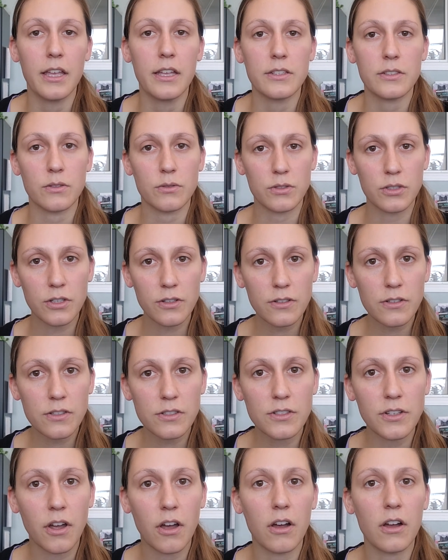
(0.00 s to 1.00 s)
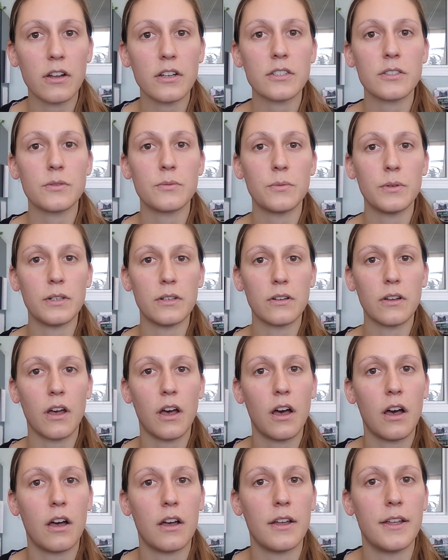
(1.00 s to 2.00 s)
So certain socks will
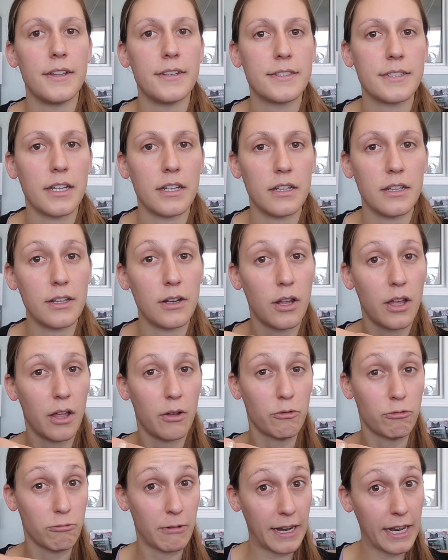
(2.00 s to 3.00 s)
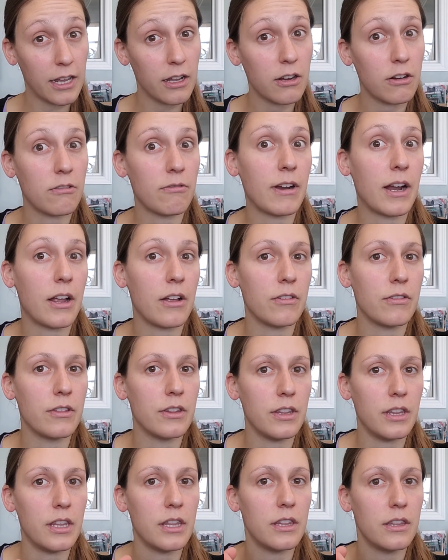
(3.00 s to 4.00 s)
cause a ring
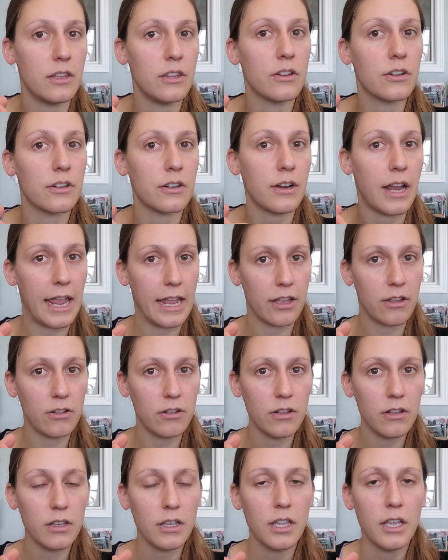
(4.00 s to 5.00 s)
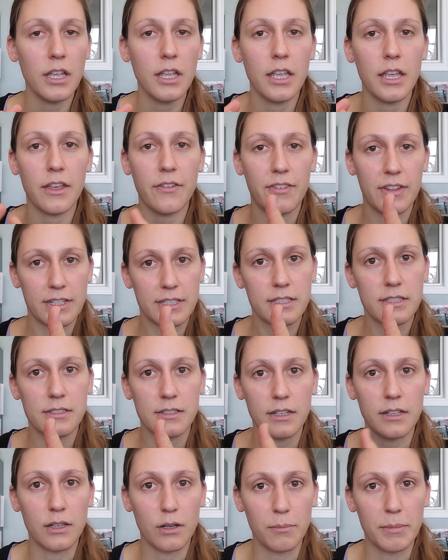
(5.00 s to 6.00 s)
around your ankle if it's
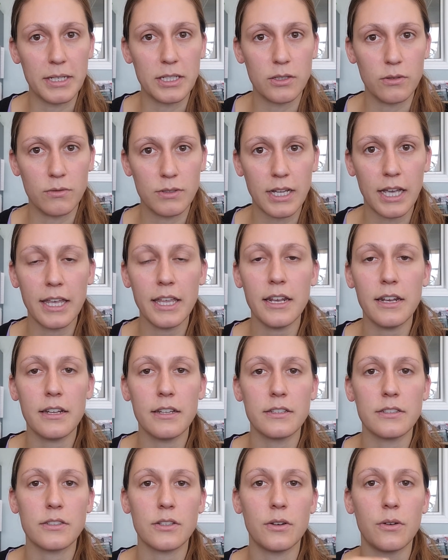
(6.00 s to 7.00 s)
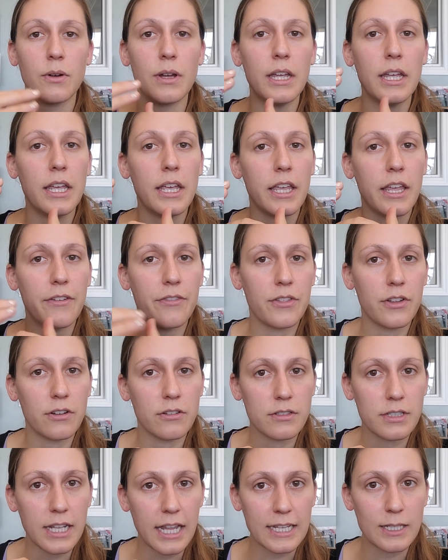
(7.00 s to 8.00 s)
a little bit too tight. So if
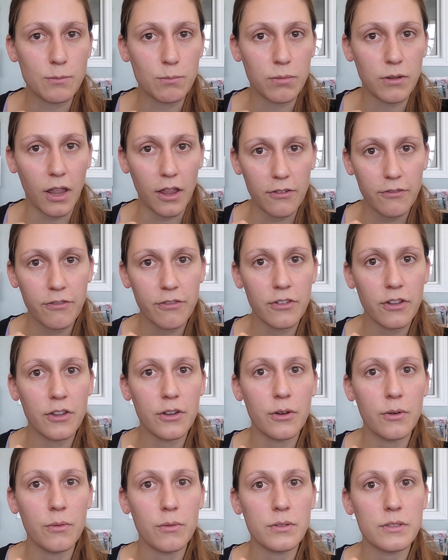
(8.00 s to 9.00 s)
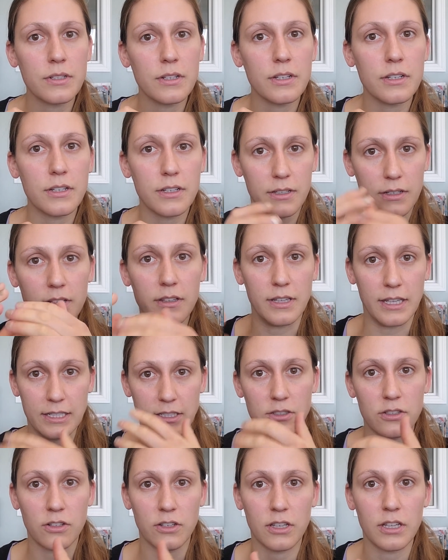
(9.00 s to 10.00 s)
there's less blood flow and less
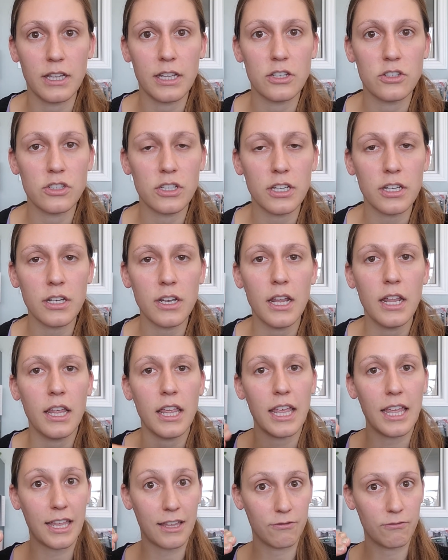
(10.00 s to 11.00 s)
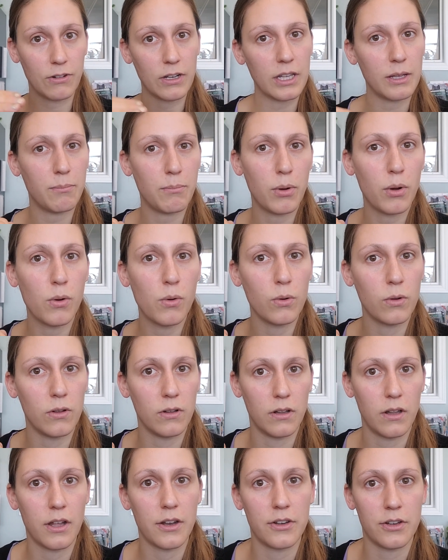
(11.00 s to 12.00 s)
circulation, it can really pool